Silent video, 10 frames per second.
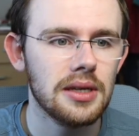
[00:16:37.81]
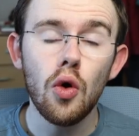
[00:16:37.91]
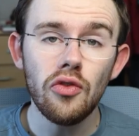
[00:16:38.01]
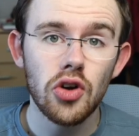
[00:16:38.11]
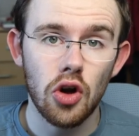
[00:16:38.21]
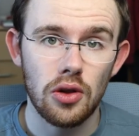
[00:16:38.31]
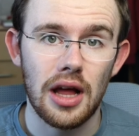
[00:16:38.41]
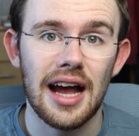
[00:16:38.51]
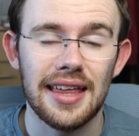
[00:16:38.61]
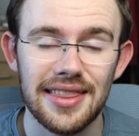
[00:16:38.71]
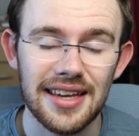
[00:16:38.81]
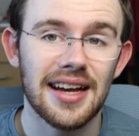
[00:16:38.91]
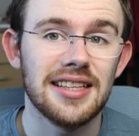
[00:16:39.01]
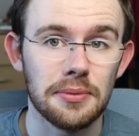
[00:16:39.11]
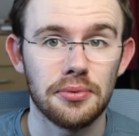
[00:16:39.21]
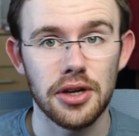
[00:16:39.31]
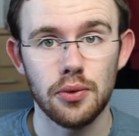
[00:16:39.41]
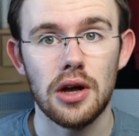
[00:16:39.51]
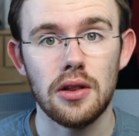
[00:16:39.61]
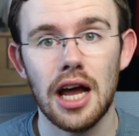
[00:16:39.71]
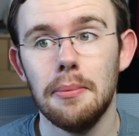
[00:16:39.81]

Overall, I think I did pretty well.